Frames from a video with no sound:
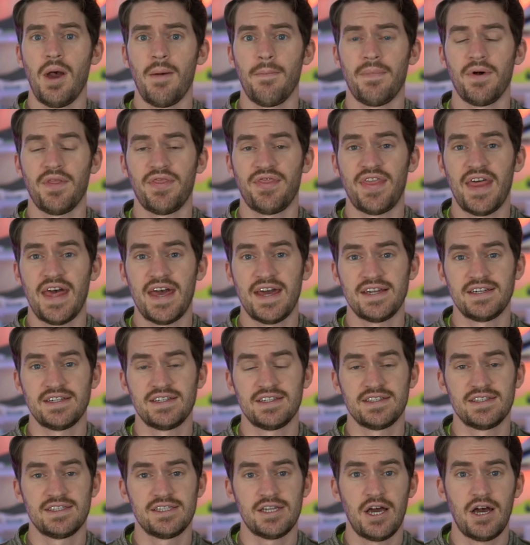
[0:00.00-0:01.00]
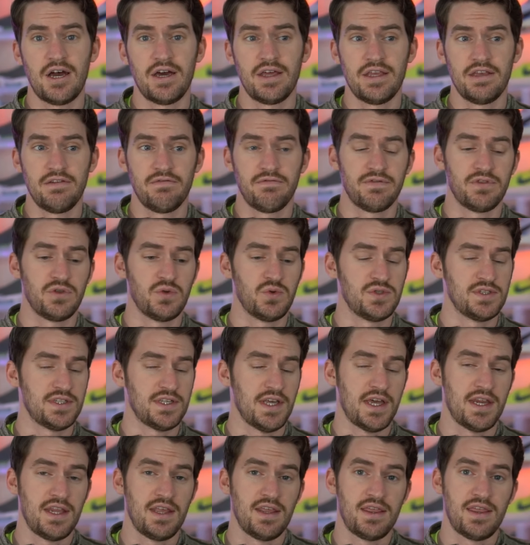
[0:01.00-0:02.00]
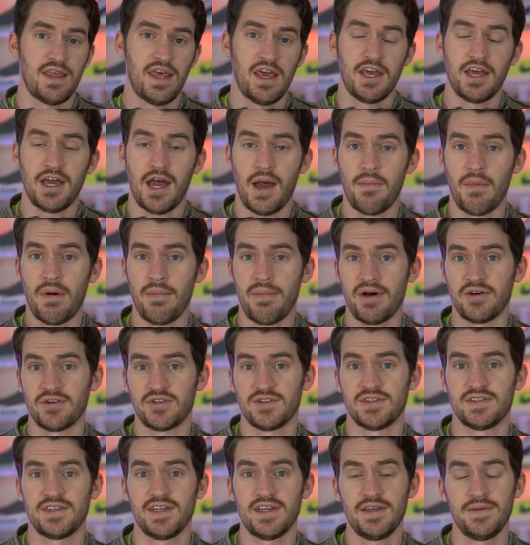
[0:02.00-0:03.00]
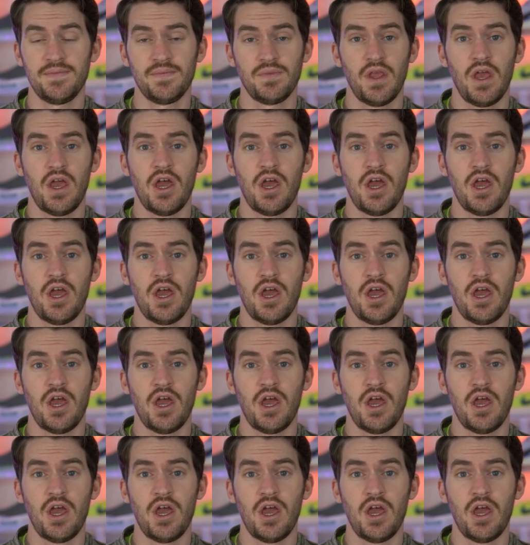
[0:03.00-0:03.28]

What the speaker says: but that does not influence anything I'm about to say.